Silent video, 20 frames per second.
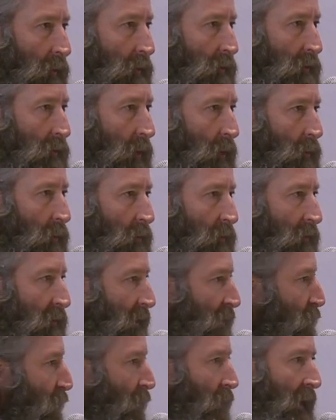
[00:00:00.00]
So
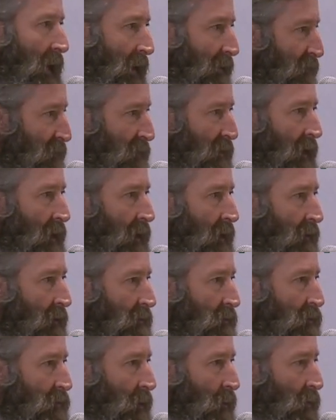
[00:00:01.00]
these are livestock.
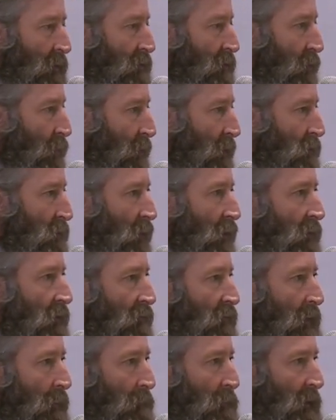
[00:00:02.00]
And so, as the result
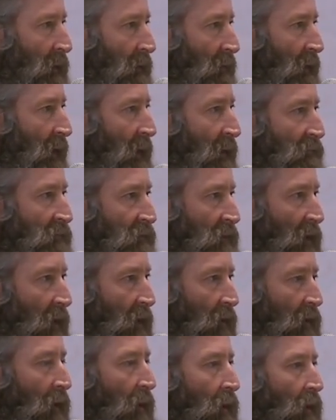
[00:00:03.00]
of them being
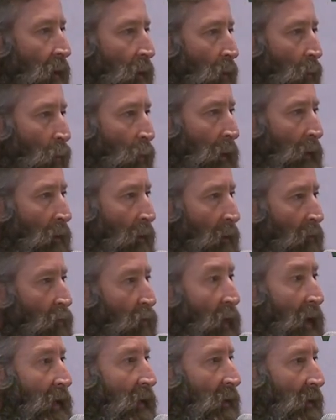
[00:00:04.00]
livestock, we are
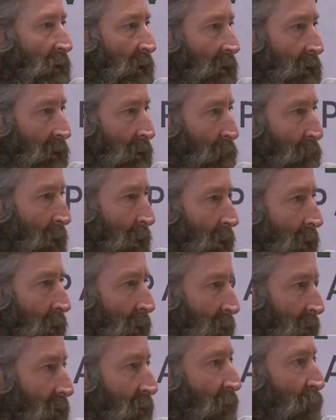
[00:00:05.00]
regulated by
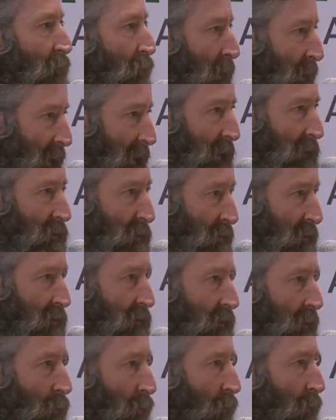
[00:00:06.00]
a different
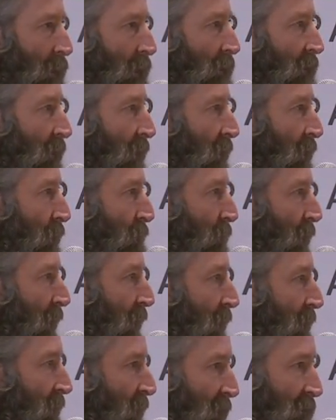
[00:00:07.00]
agency. We're regulated
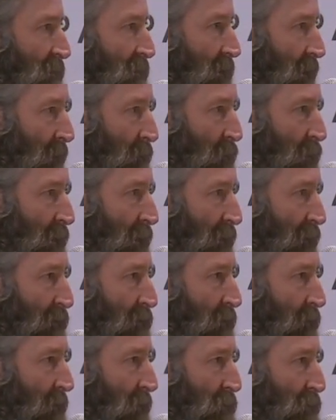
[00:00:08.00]
by Texas Animal Health
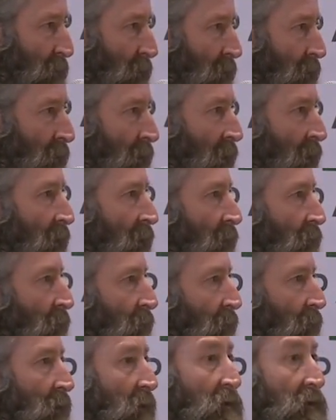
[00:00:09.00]
Commission.
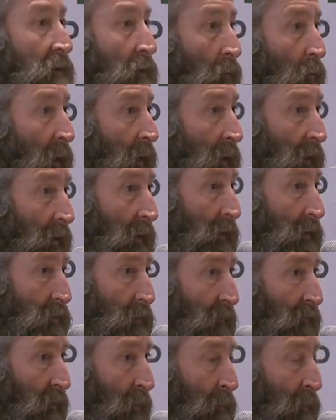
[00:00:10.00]
There is some
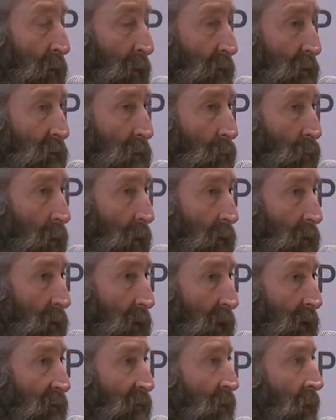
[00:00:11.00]
regulation from Parks and
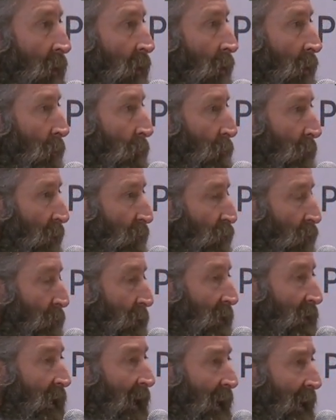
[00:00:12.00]
Wildlife, but from
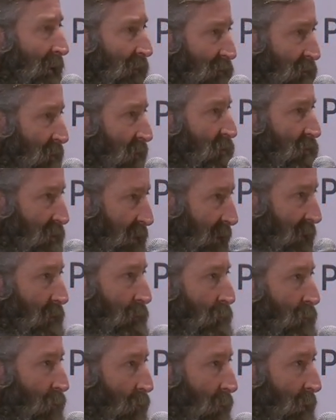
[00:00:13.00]
a tax
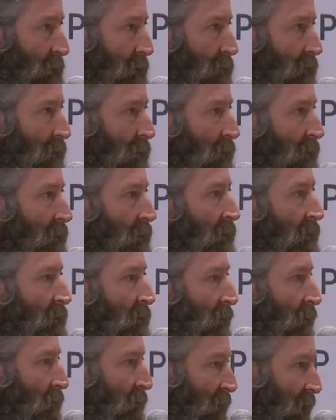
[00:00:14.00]
standpoint,
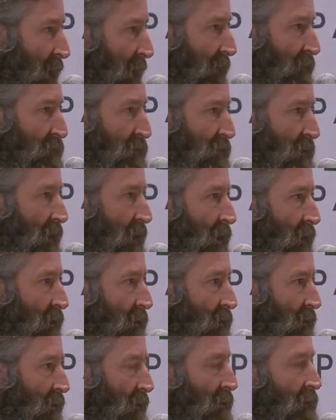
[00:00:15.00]
their
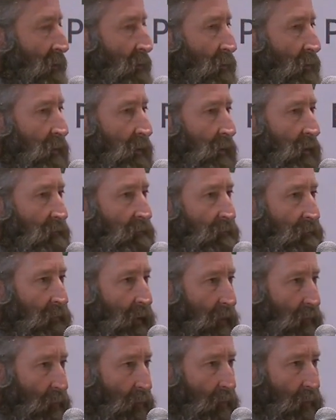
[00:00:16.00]
livestock. And under the
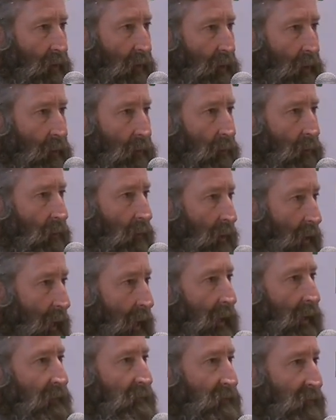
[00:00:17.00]
federal code,
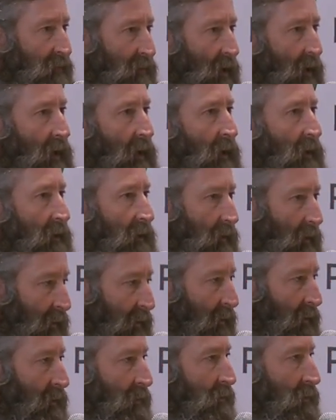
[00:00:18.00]
livestock
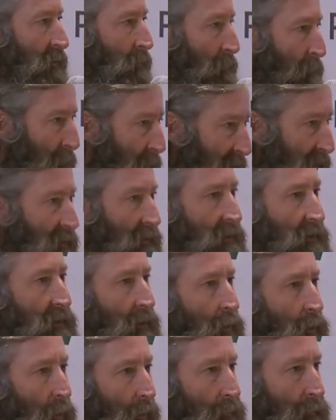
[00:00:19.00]
is business
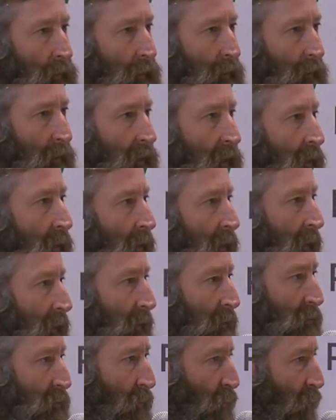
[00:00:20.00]
equipment. And
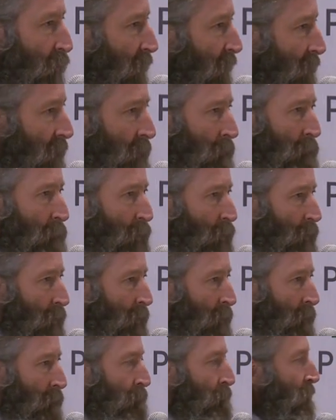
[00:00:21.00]
it's really
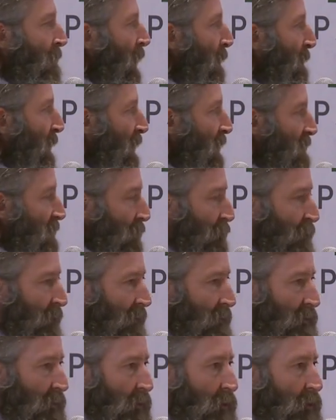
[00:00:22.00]
important because it
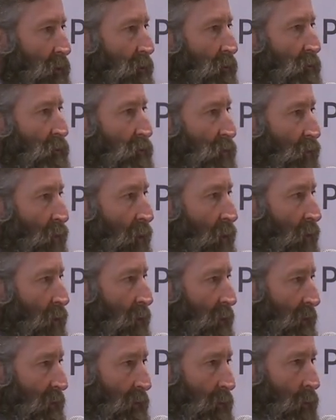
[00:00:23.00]
plays a huge
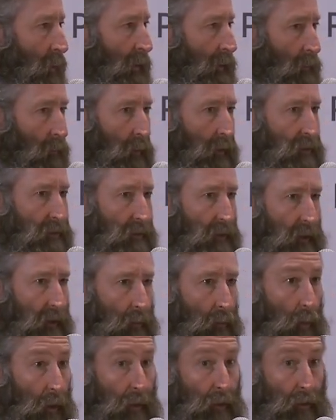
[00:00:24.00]
role in the way in which
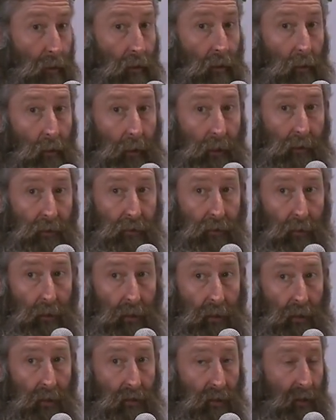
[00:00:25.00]
what you're doing is
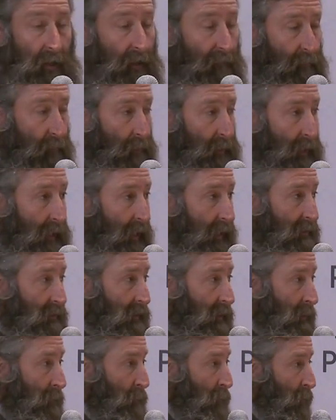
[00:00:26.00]
treated as from a tax
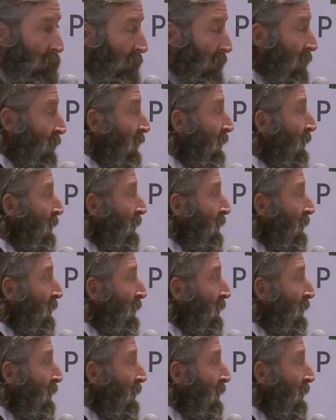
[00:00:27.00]
standpoint.